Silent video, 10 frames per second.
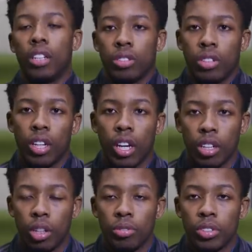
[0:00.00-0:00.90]
So yeah,
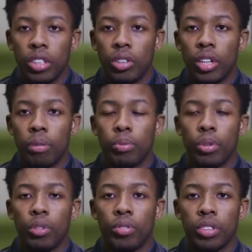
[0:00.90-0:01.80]
and obviously you'll
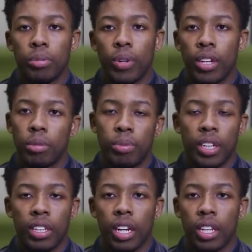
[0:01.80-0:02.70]
improve as a player
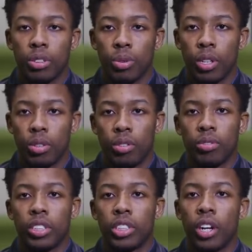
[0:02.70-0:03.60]
being there as well.
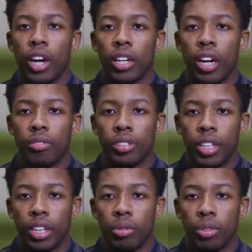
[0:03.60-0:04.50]
Obviously training every
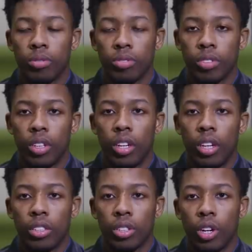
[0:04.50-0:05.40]
day with
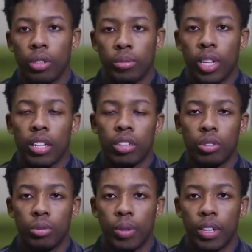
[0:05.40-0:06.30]
top
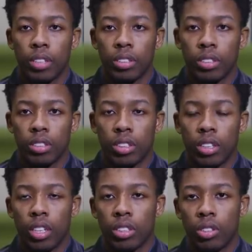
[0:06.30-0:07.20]
technical players.
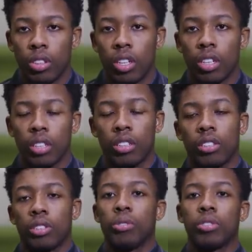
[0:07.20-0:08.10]
So yeah,
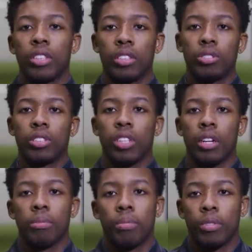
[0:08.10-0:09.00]
it's obviously a good step.